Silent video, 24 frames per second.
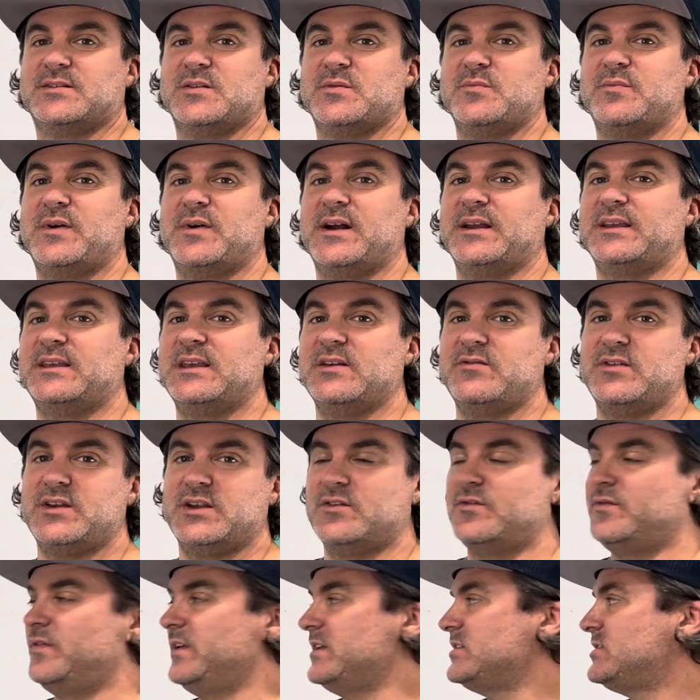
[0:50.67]
By giving a
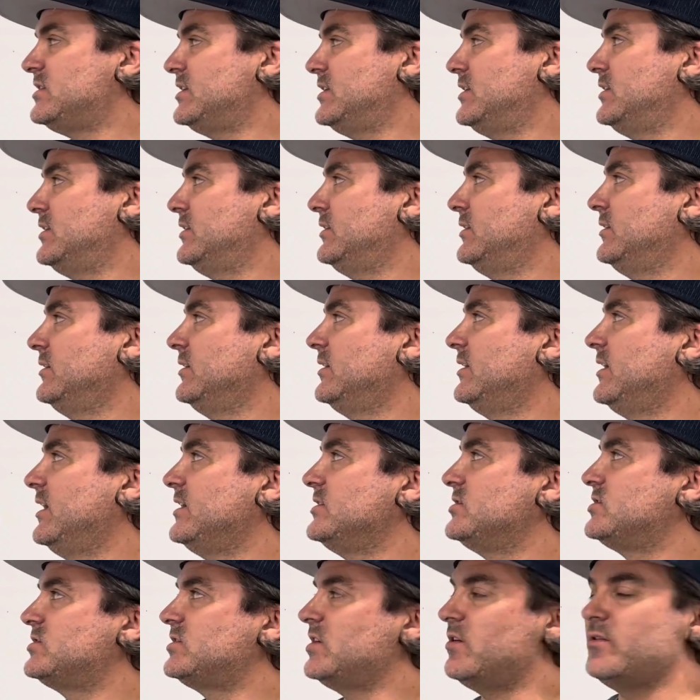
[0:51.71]
vision and
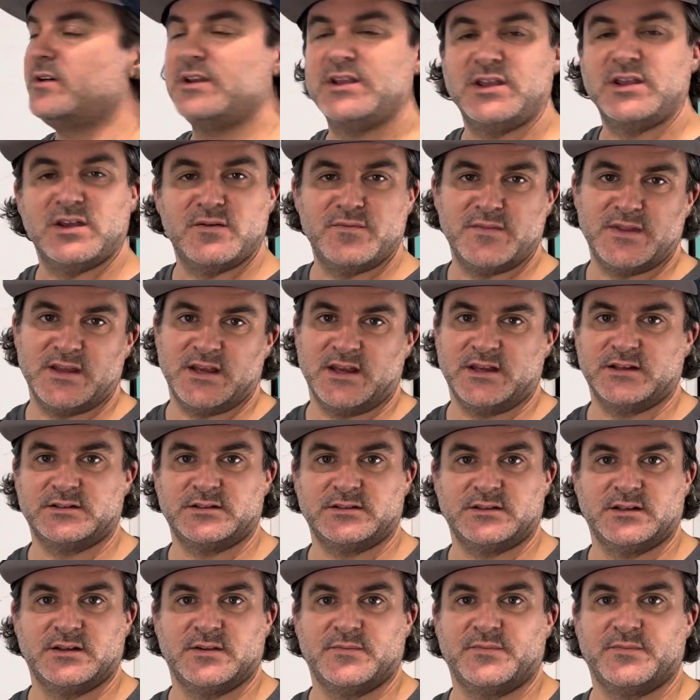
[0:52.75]
showing him this,